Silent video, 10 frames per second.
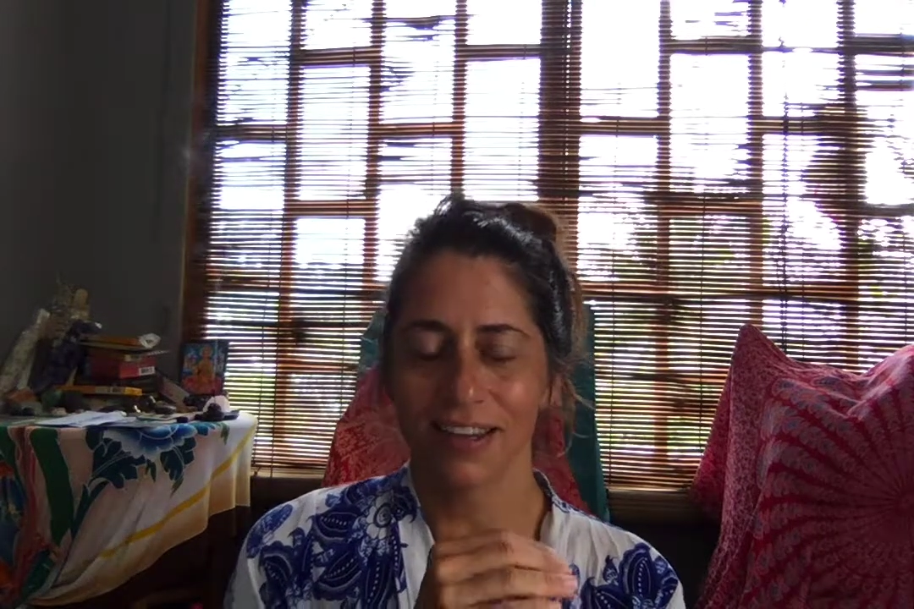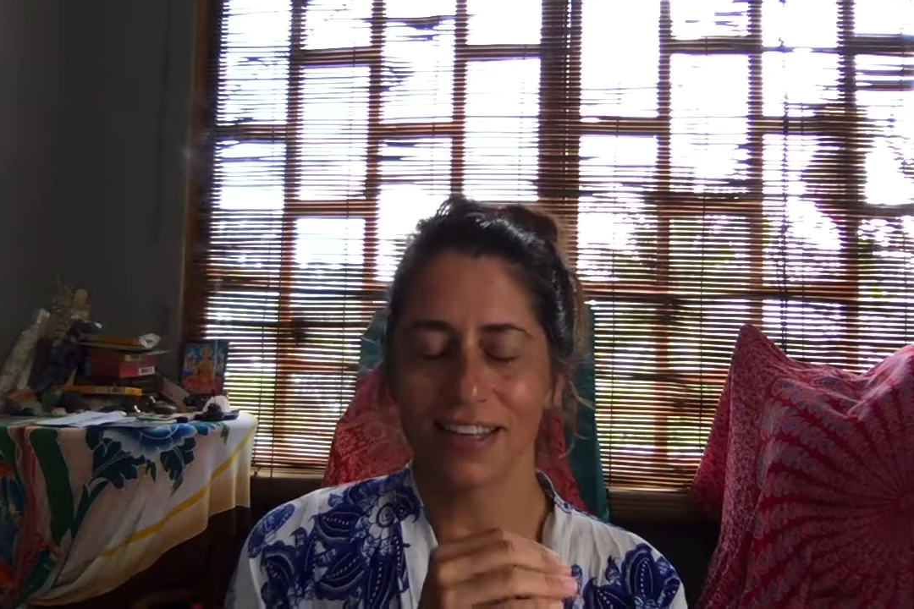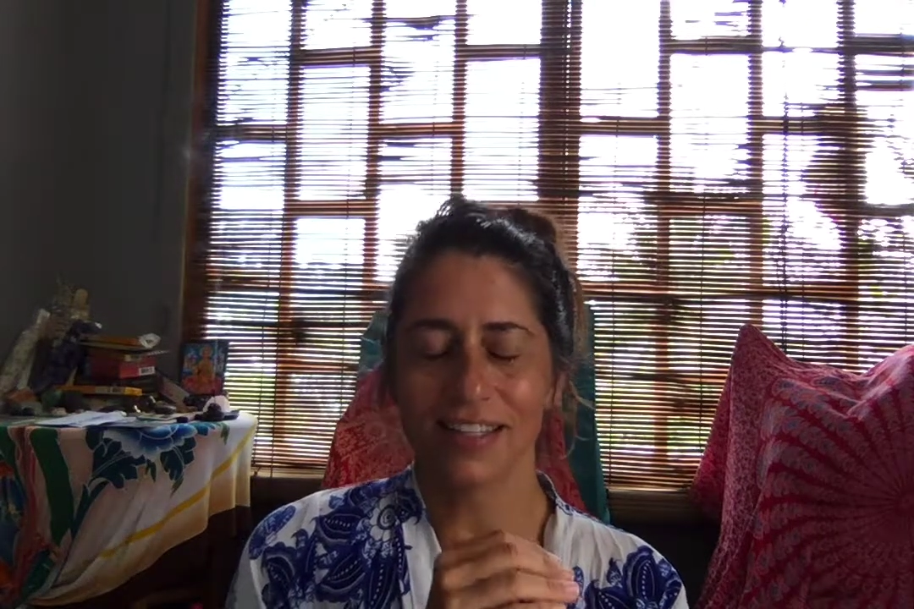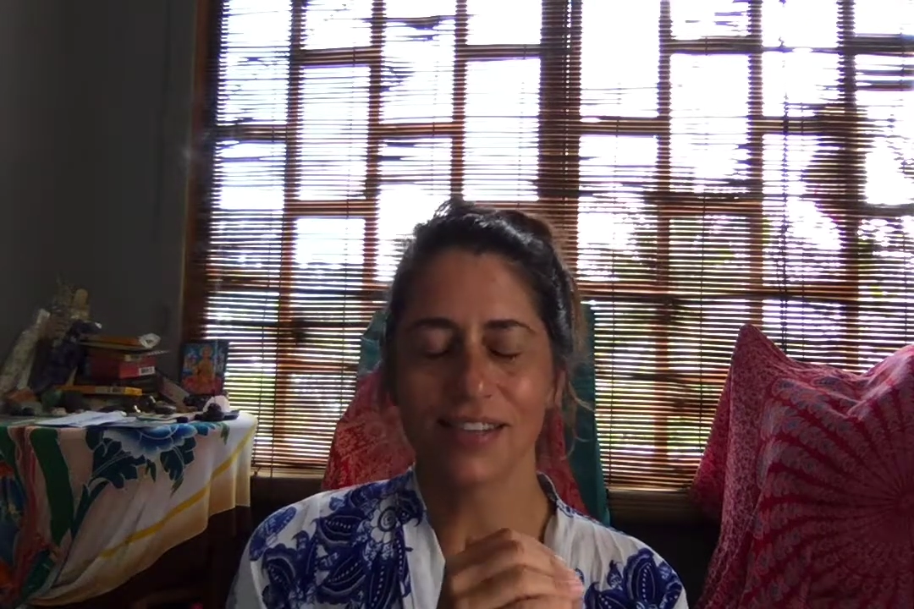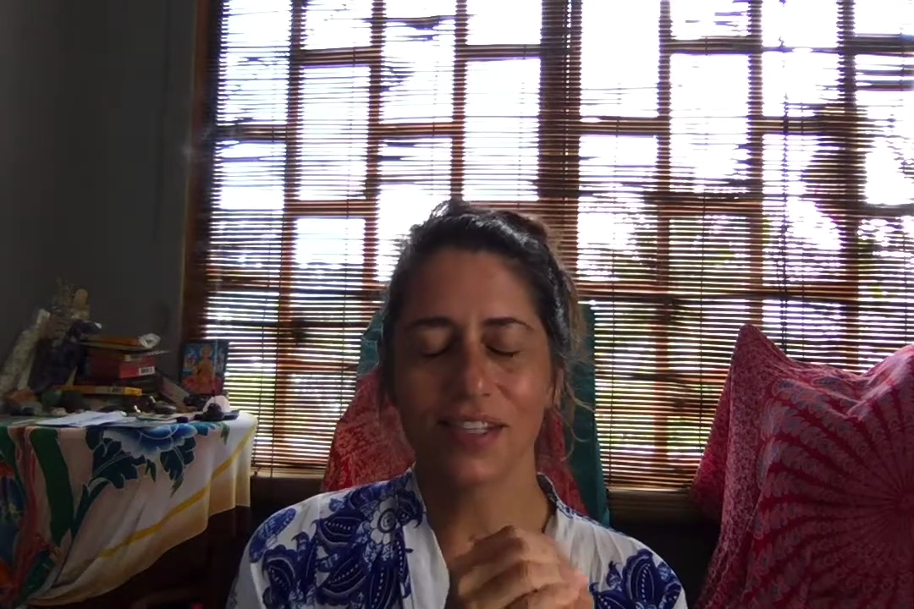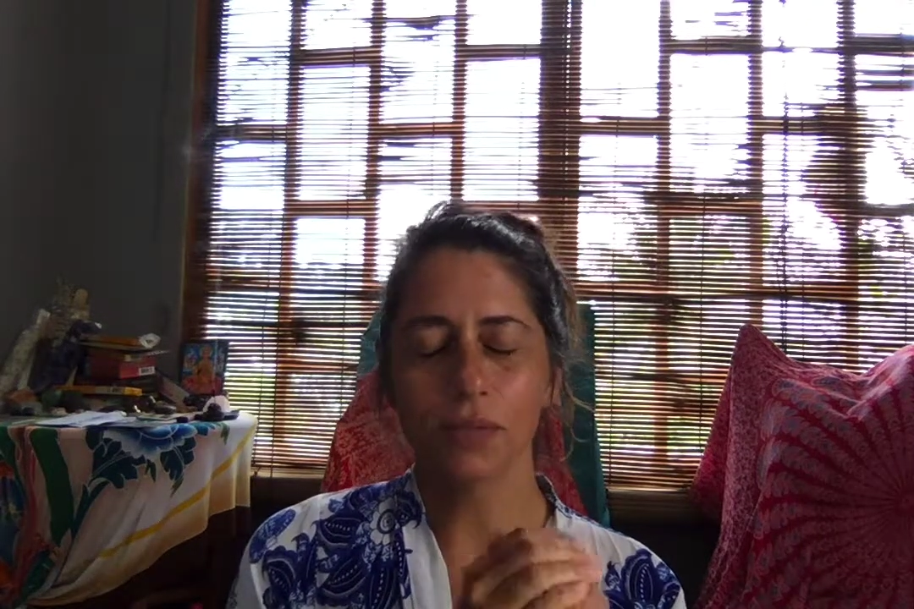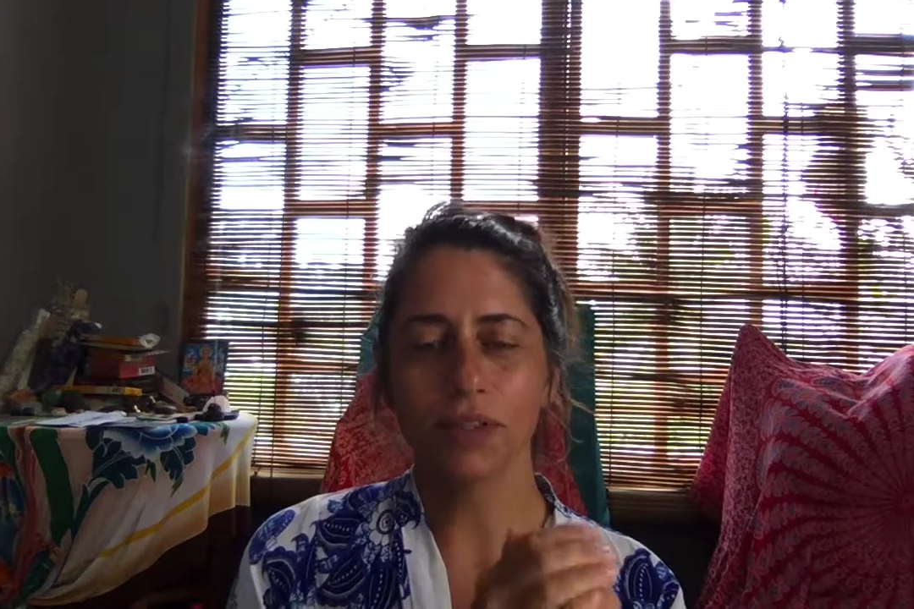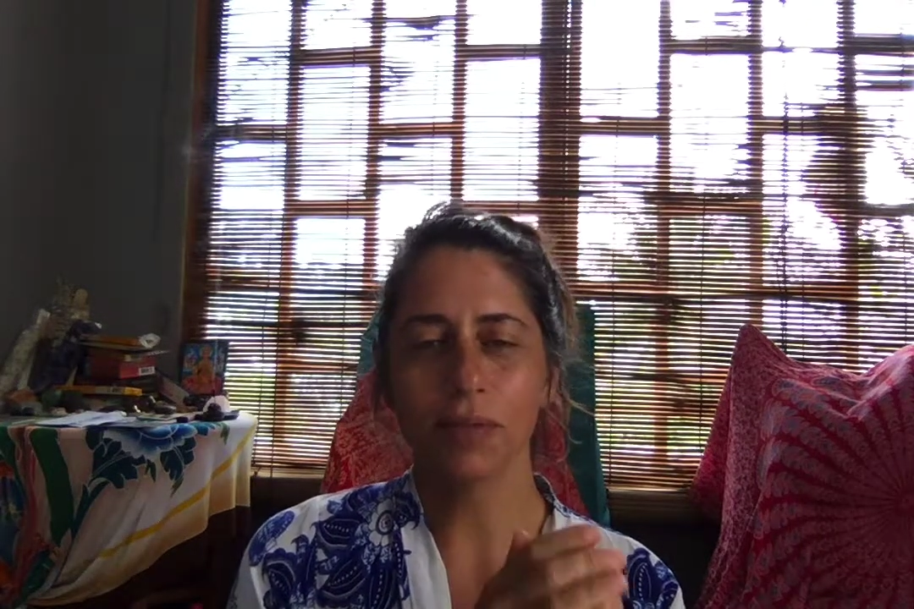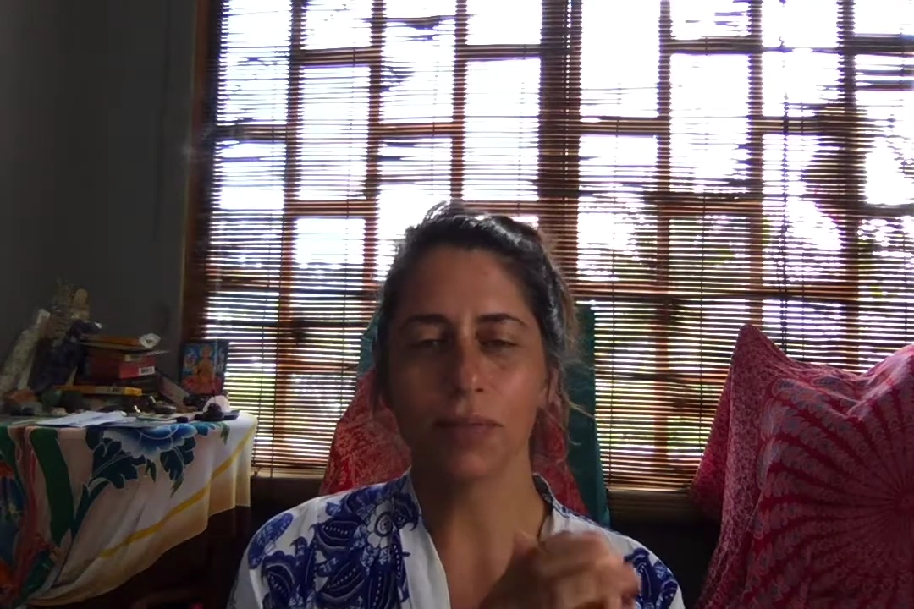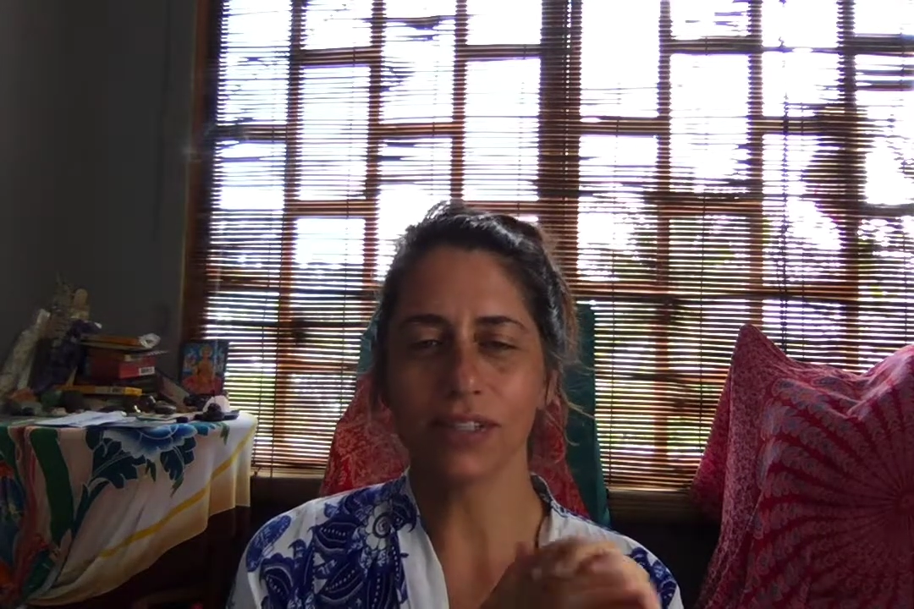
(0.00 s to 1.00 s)
And so this
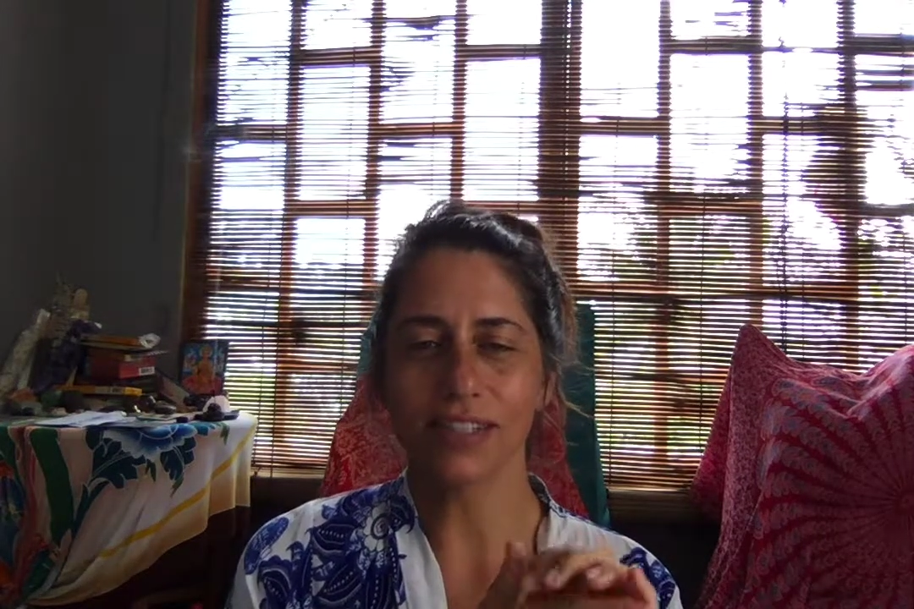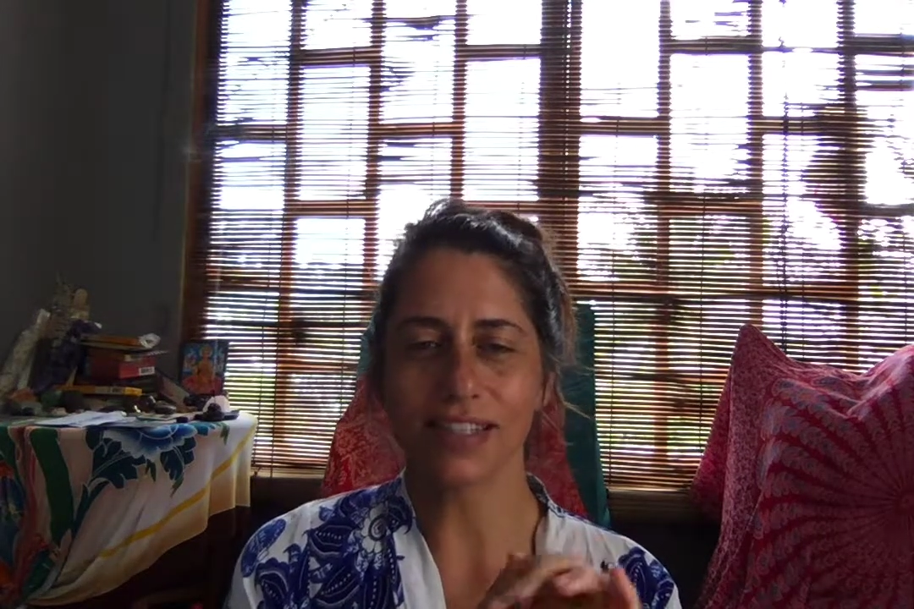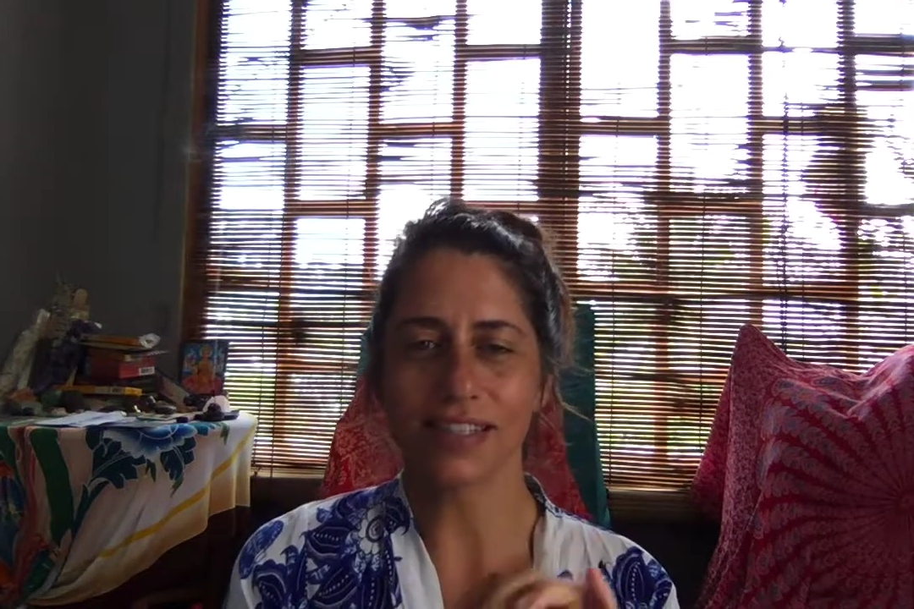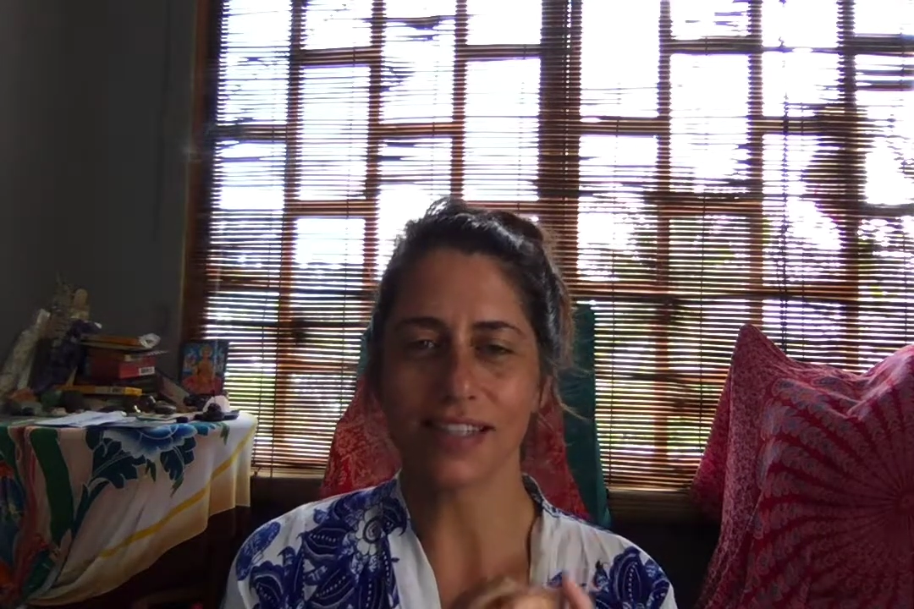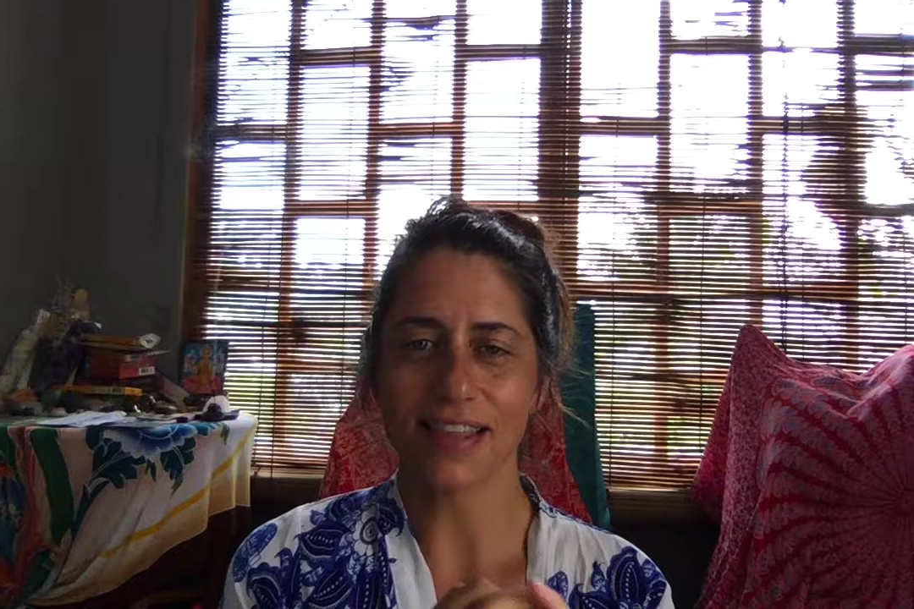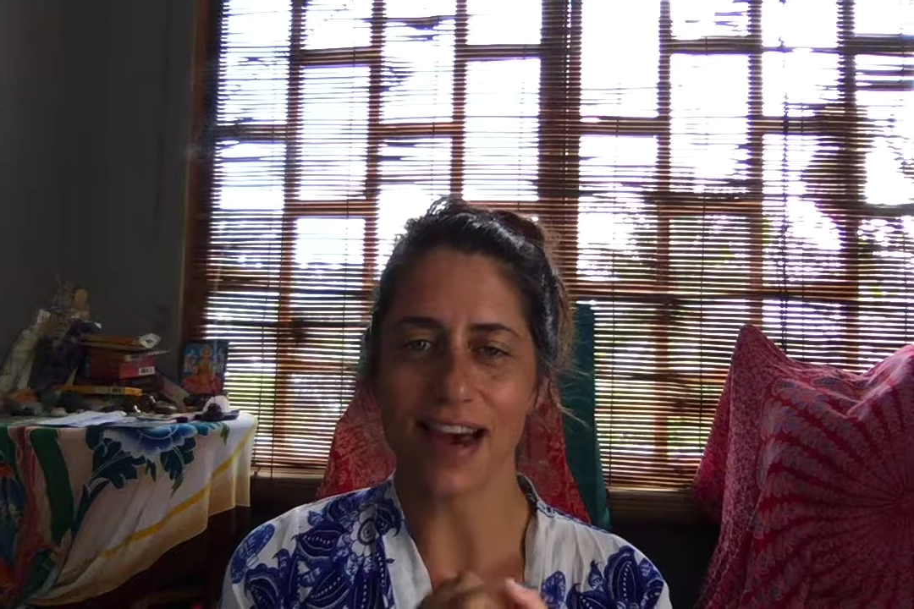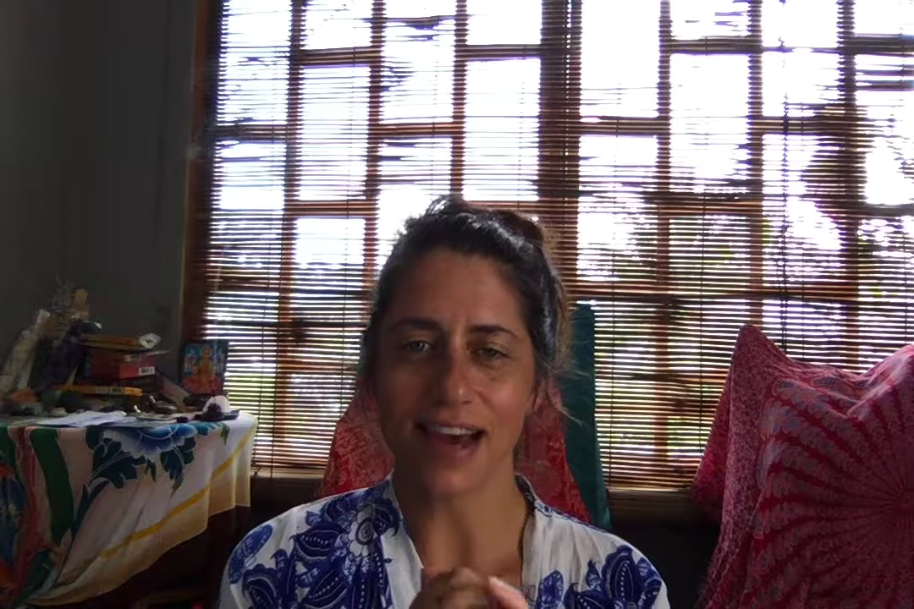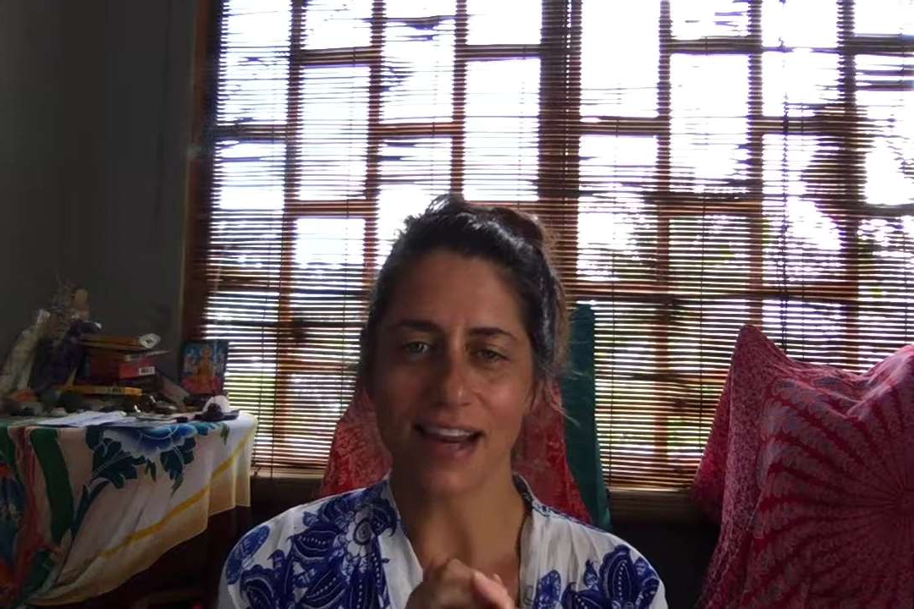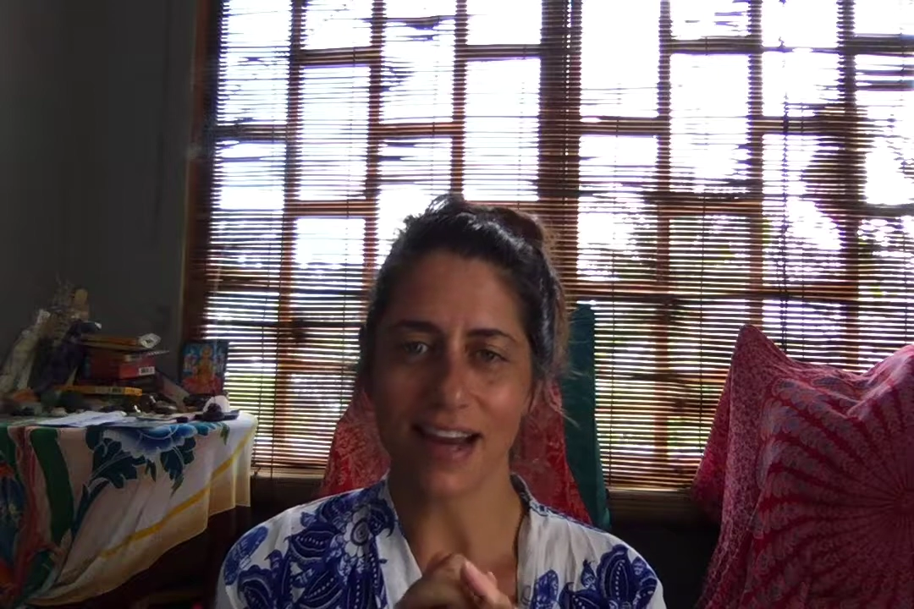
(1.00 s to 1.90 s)
really brings us into that